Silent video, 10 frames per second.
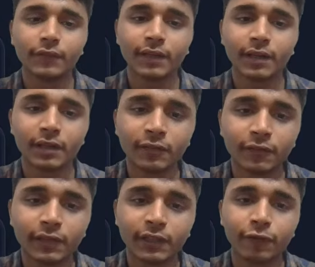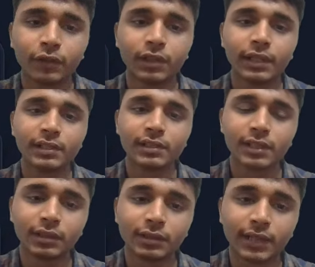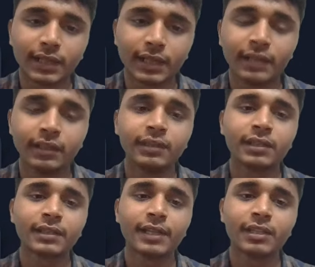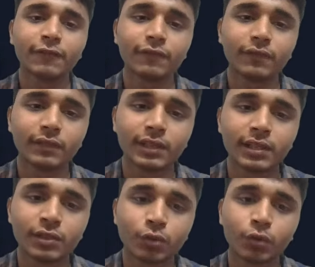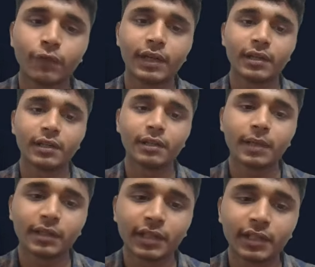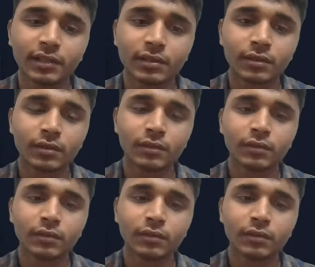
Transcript: we are running it for the else case, right? And in this case, if this is true, we are returning matrix.